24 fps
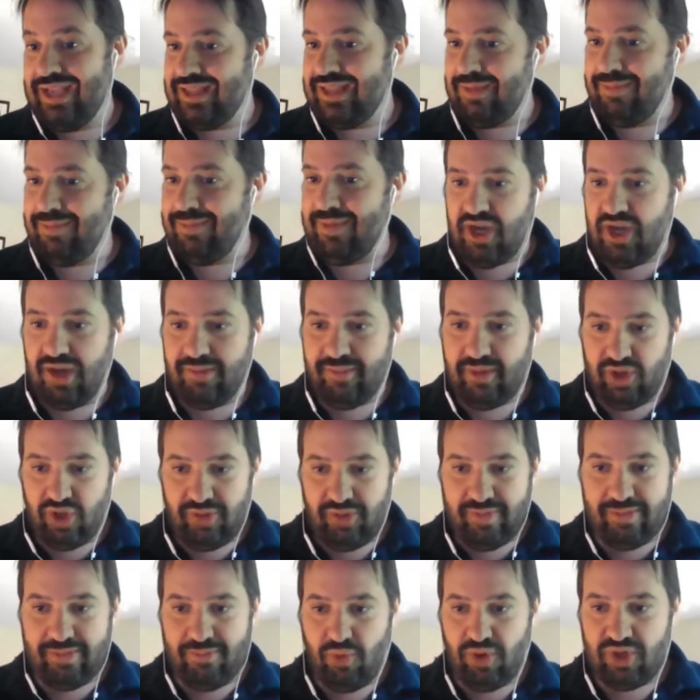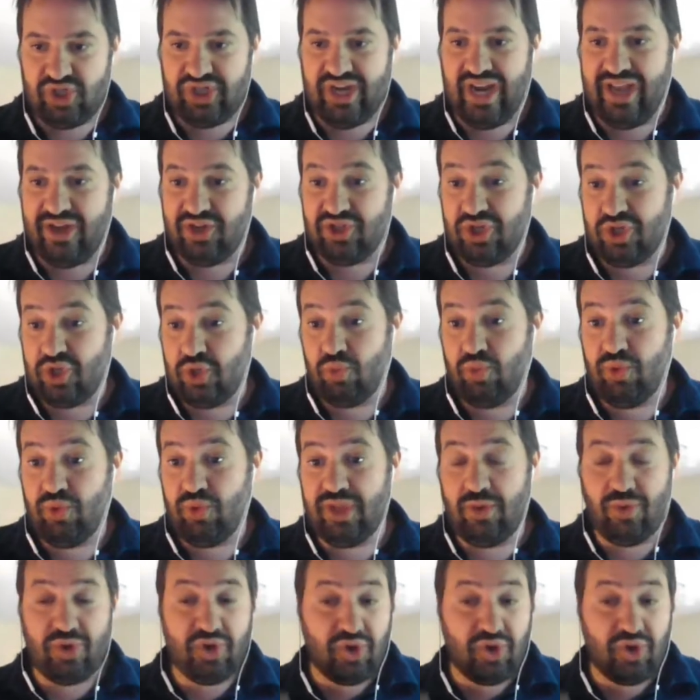They become a little bit more challenging. So really,